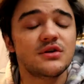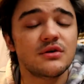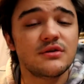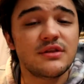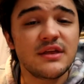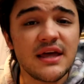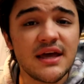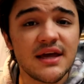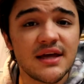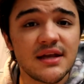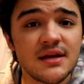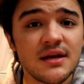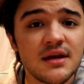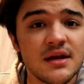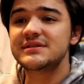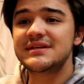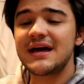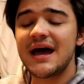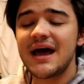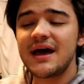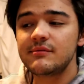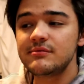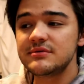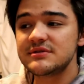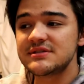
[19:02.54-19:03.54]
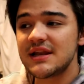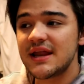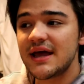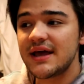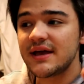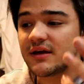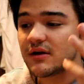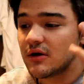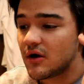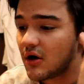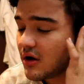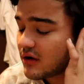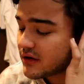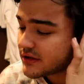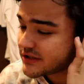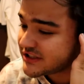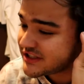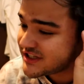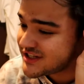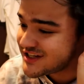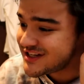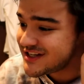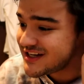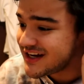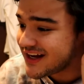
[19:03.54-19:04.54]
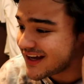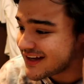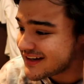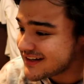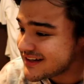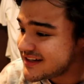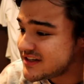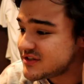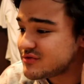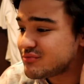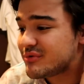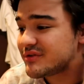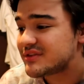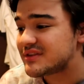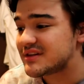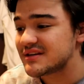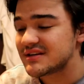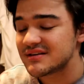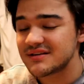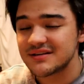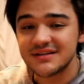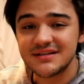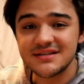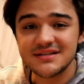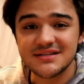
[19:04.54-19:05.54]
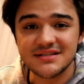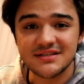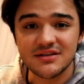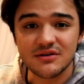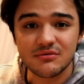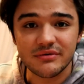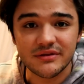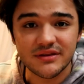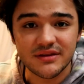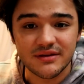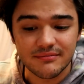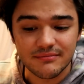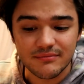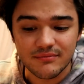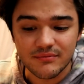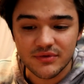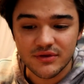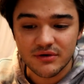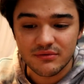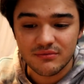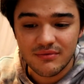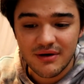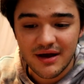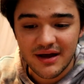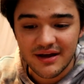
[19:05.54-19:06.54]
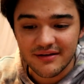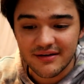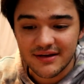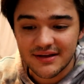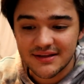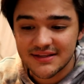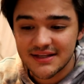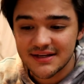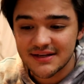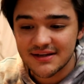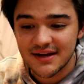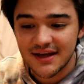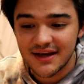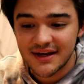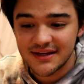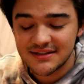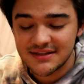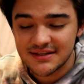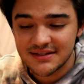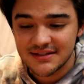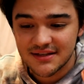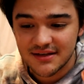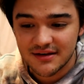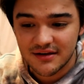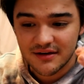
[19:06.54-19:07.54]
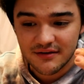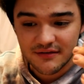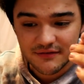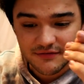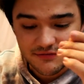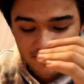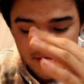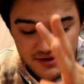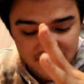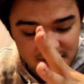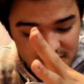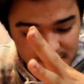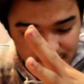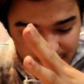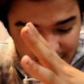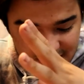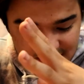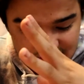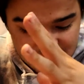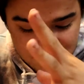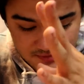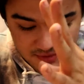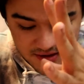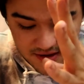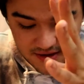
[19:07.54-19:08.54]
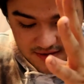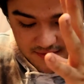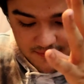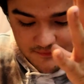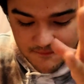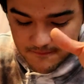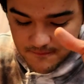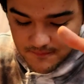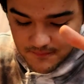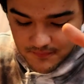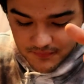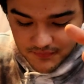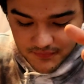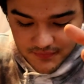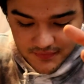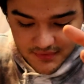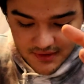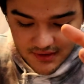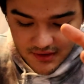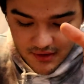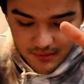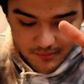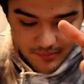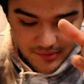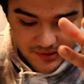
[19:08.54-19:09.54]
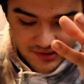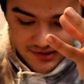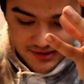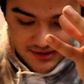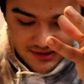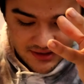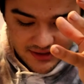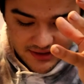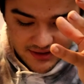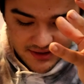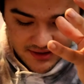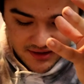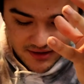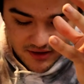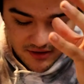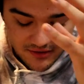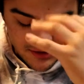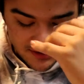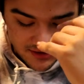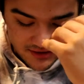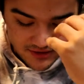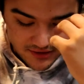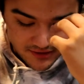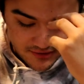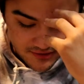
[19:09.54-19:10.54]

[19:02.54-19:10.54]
So then the dad was like, oh shit, he's still with the wife, and then the flood in the basement. But, like, okay,